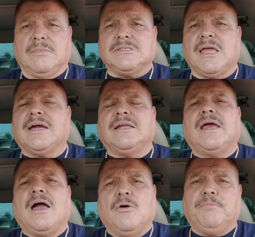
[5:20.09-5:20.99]
It's not going to
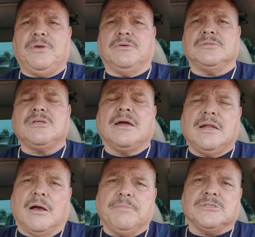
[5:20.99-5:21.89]
help you. It's not going to
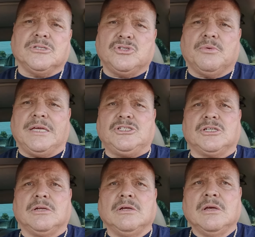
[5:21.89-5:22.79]
help your
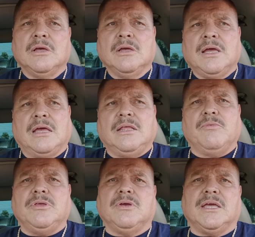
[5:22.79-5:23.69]
situation. And then
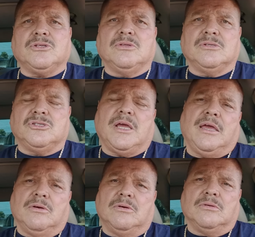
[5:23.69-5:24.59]
when you get to the
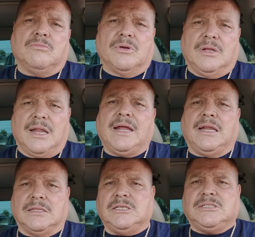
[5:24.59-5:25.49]
jail, more than
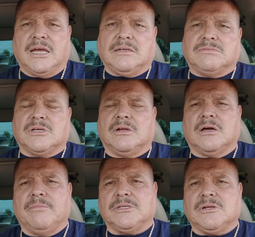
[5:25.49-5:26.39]
likely a detective's going to
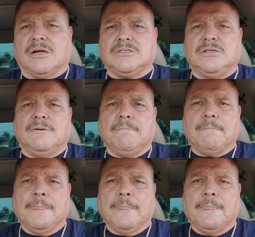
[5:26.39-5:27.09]
come and talk to you.